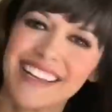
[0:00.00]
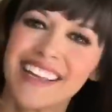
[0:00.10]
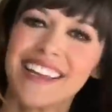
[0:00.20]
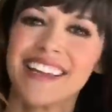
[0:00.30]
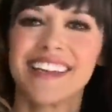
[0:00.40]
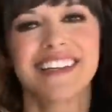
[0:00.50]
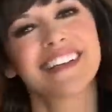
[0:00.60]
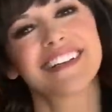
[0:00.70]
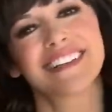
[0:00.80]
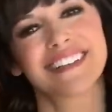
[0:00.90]

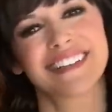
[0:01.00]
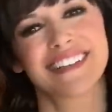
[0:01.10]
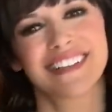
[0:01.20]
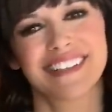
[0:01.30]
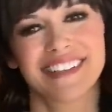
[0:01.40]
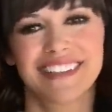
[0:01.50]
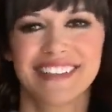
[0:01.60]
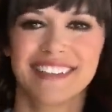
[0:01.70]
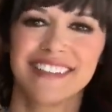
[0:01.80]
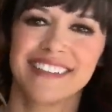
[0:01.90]

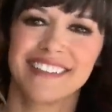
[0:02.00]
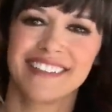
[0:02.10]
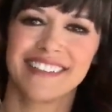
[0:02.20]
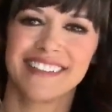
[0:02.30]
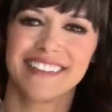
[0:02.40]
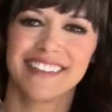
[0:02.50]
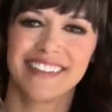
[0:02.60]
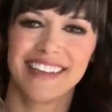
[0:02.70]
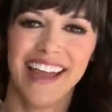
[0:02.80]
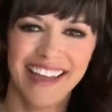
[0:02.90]

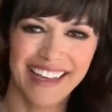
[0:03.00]
The person shown says nothing.